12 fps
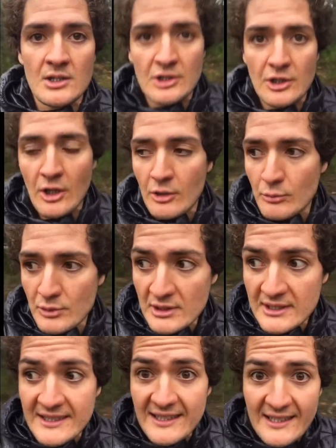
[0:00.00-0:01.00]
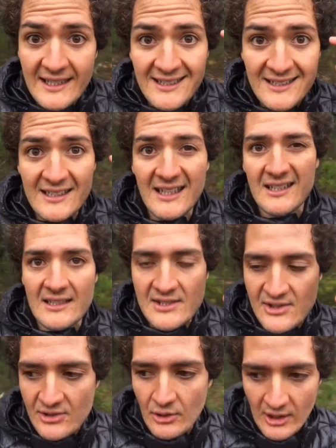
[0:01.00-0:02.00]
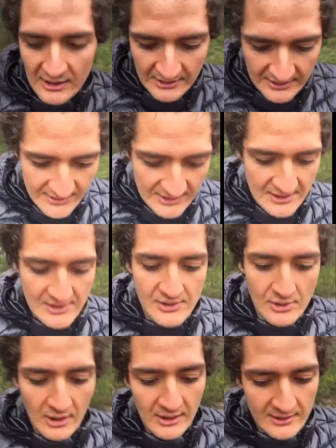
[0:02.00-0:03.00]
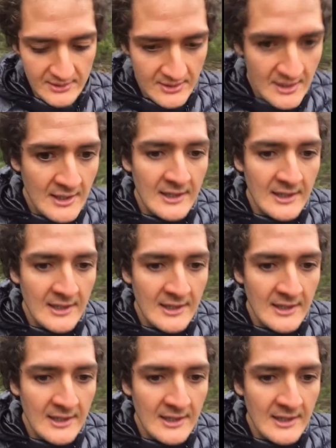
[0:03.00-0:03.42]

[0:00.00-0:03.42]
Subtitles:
Really getting clear, get silent, sit in silence,